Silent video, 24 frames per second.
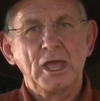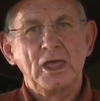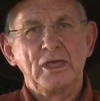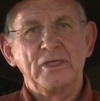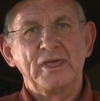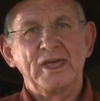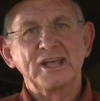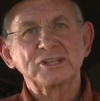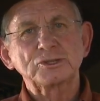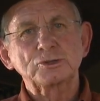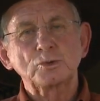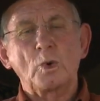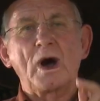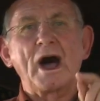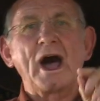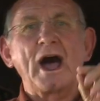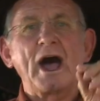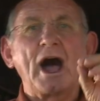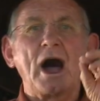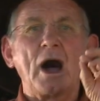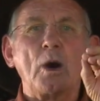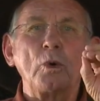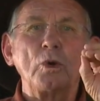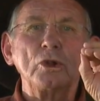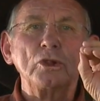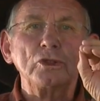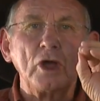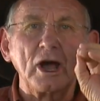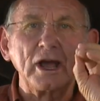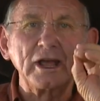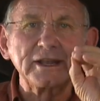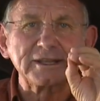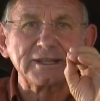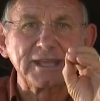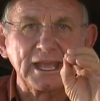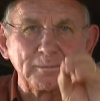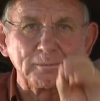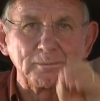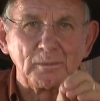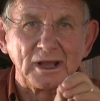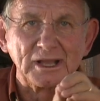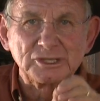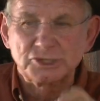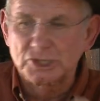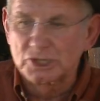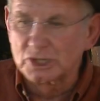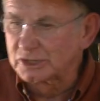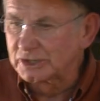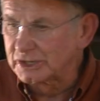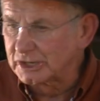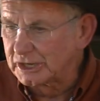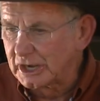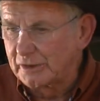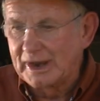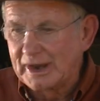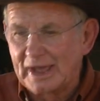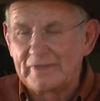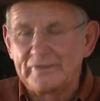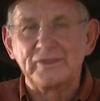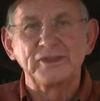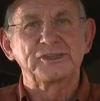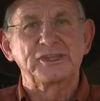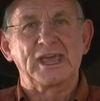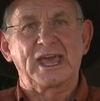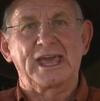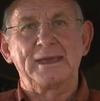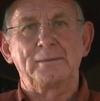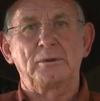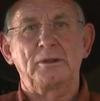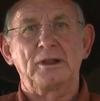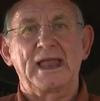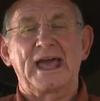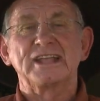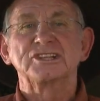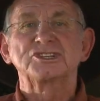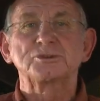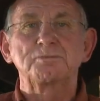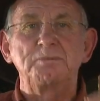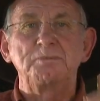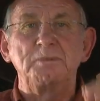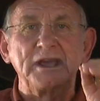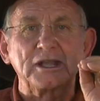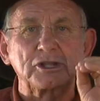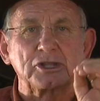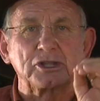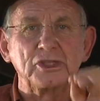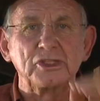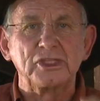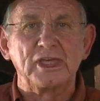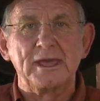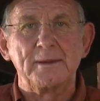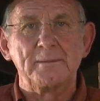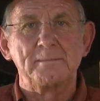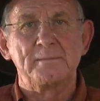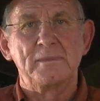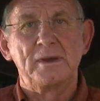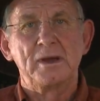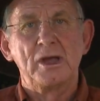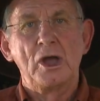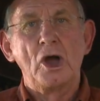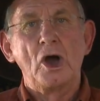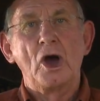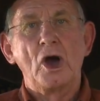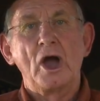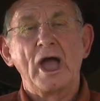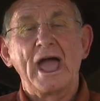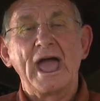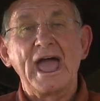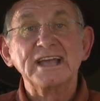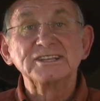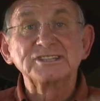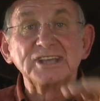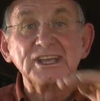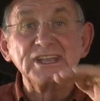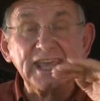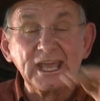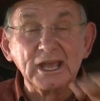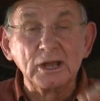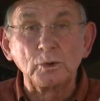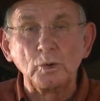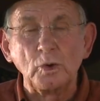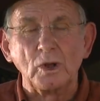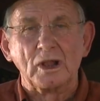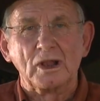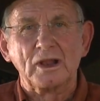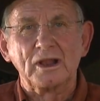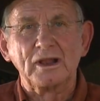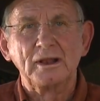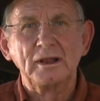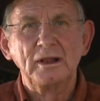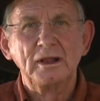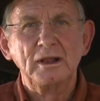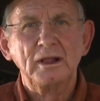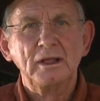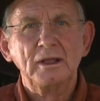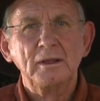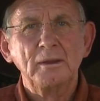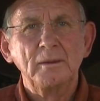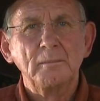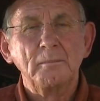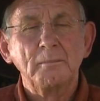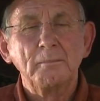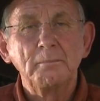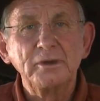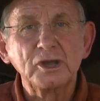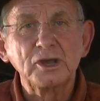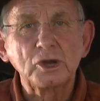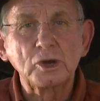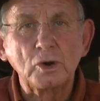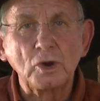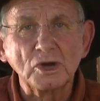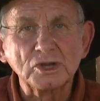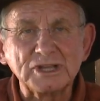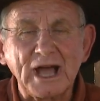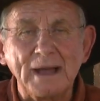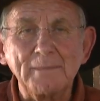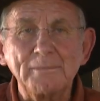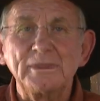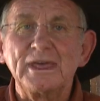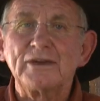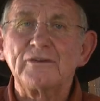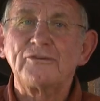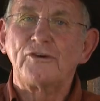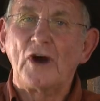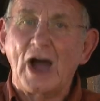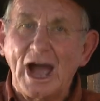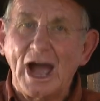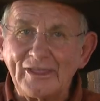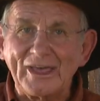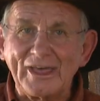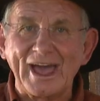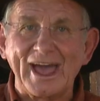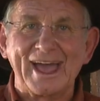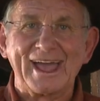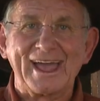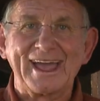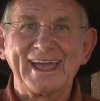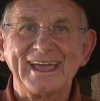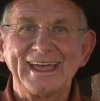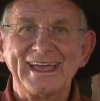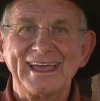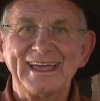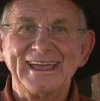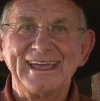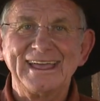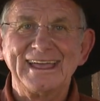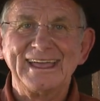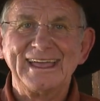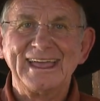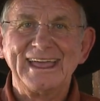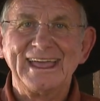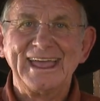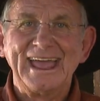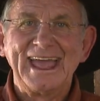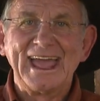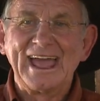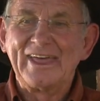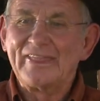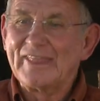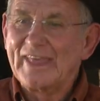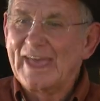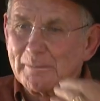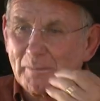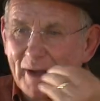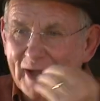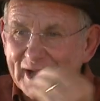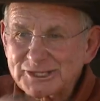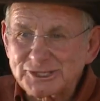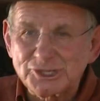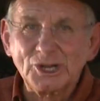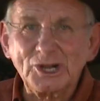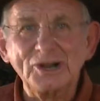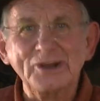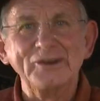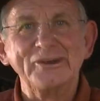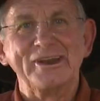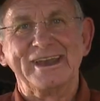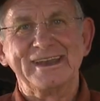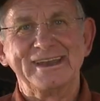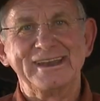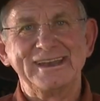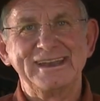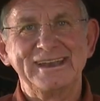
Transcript: That's why I will not get my children around the table and speak to them as an equal, because I'm their father and they're my children.